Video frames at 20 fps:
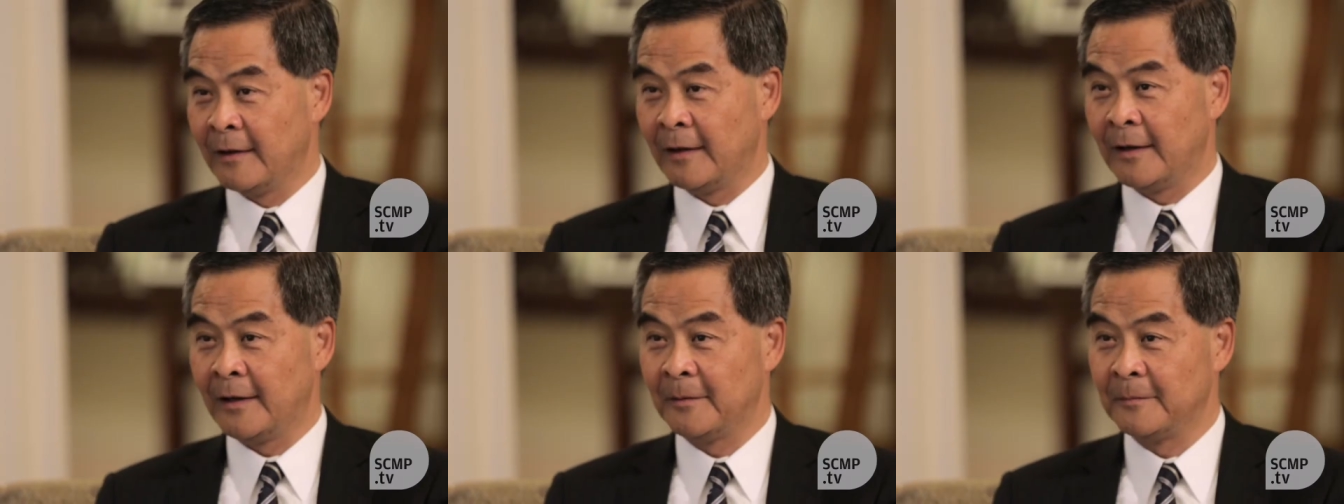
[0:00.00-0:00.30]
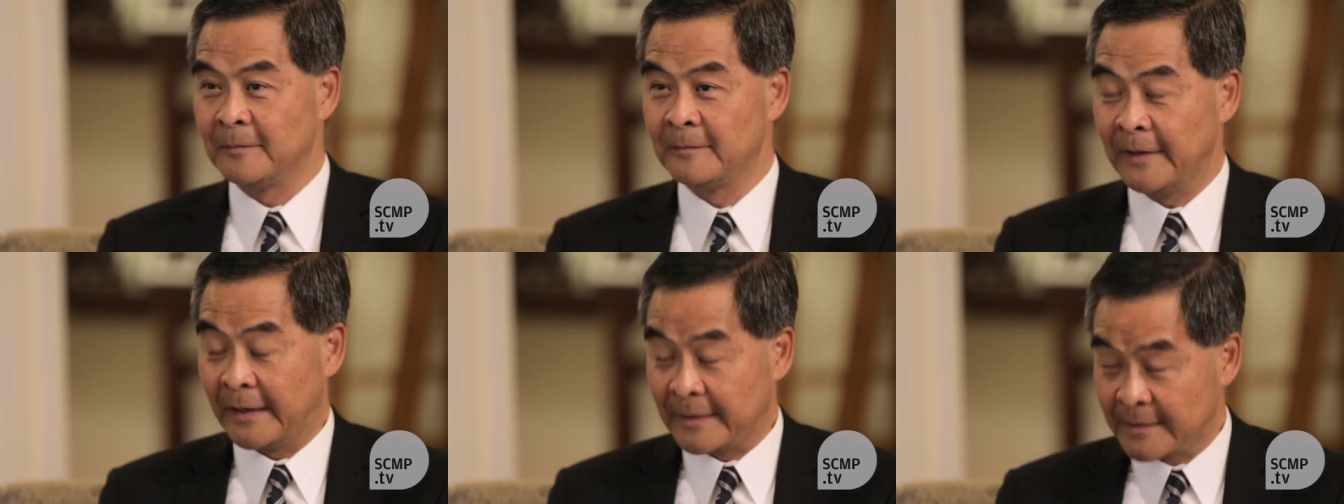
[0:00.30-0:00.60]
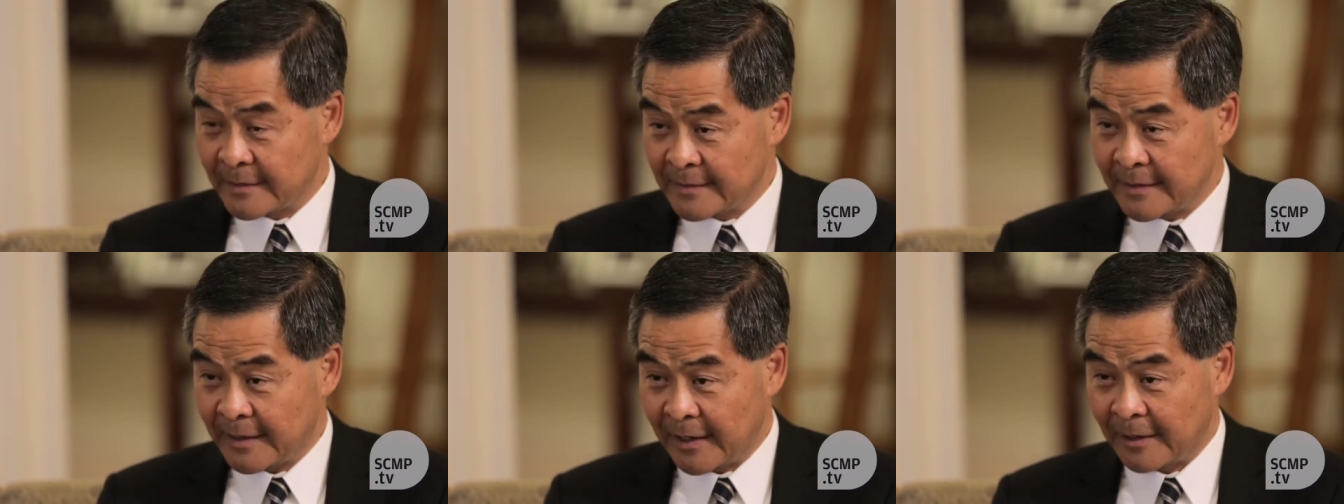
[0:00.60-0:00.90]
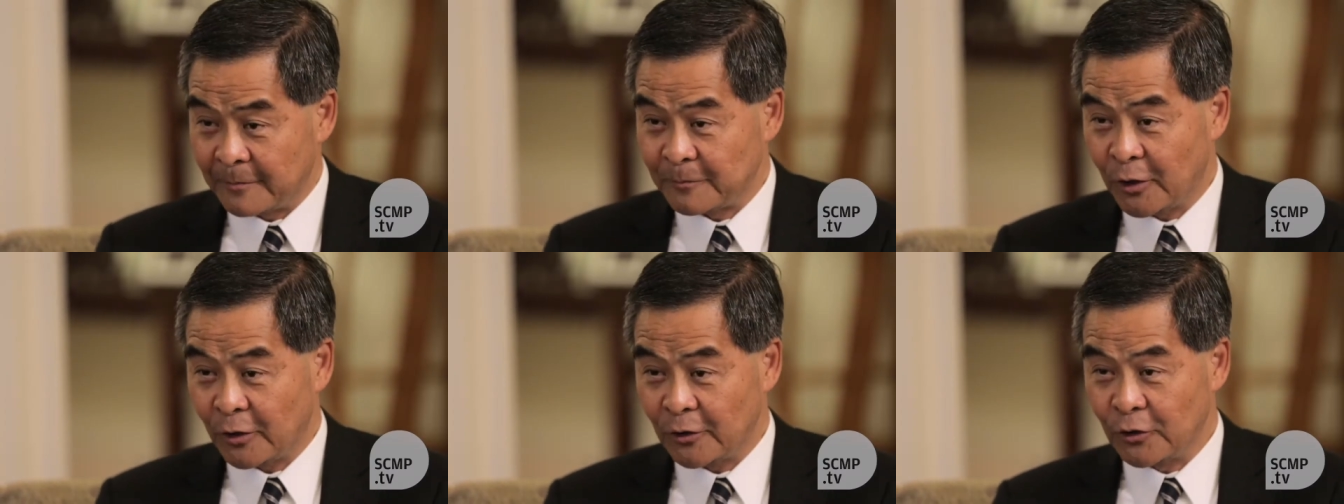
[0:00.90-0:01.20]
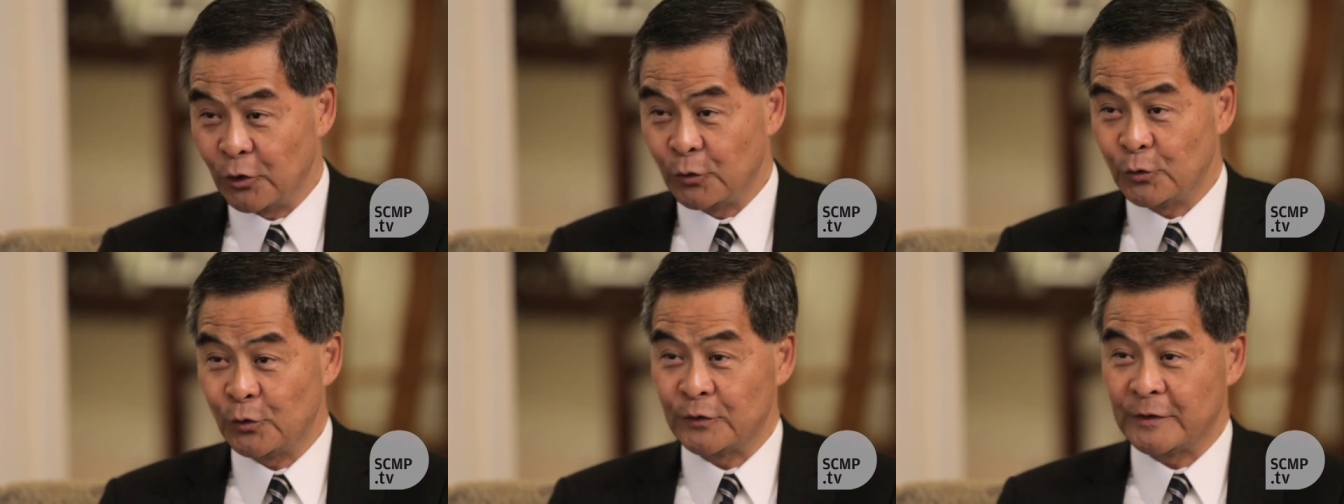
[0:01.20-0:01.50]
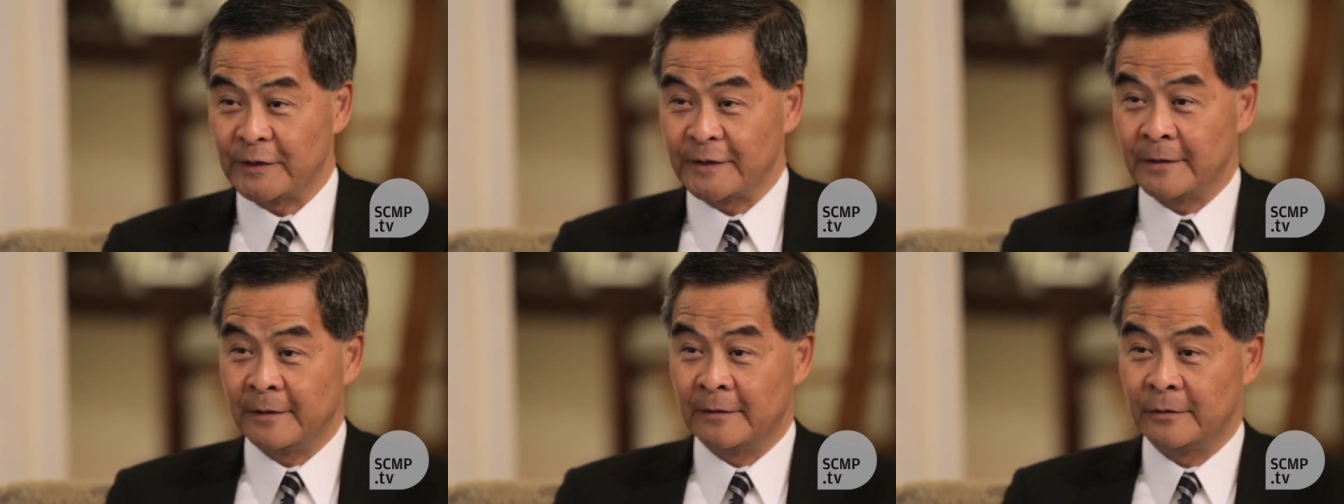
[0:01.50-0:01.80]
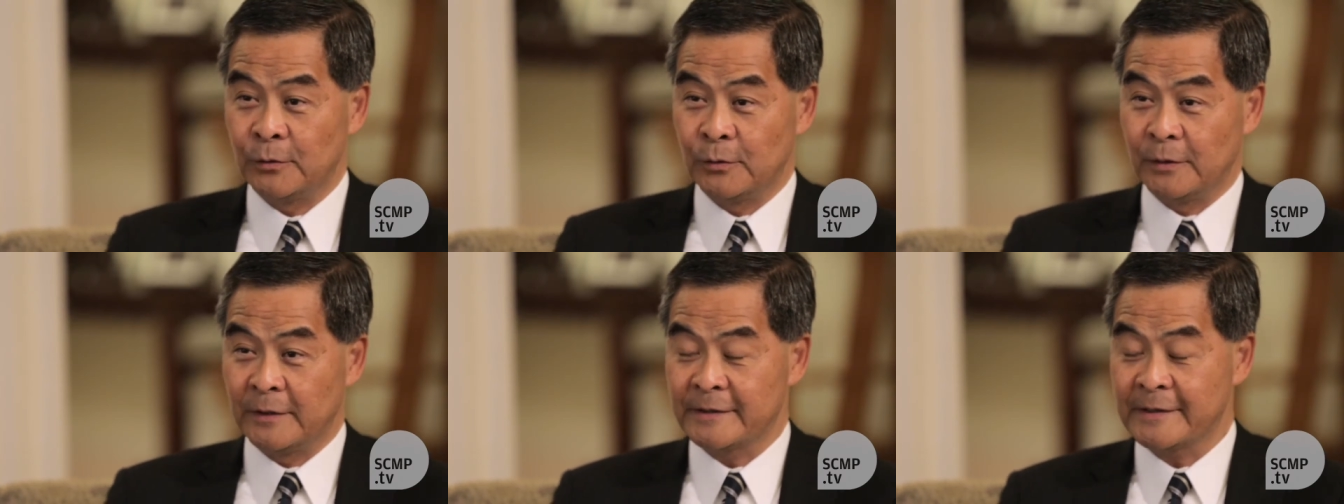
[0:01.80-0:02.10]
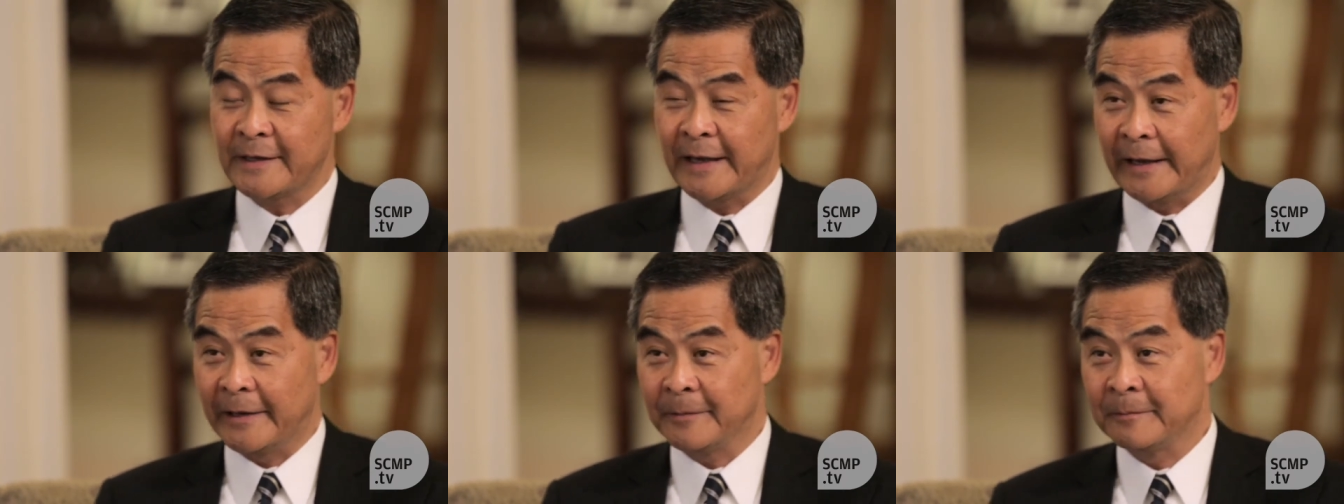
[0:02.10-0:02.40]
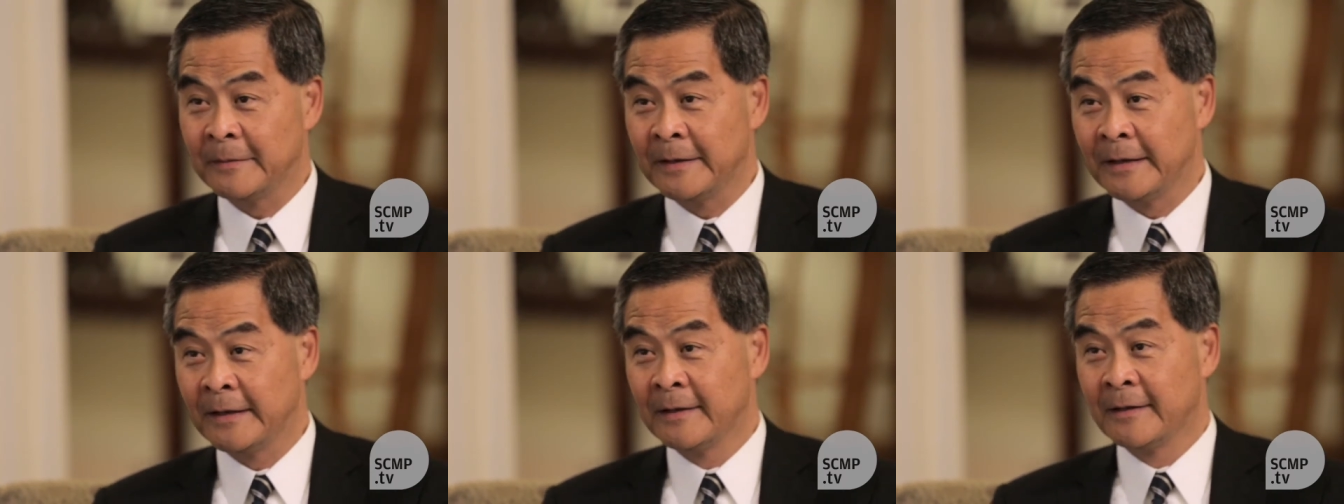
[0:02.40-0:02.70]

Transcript: Um, as I said, I'm not new to, the, to this game.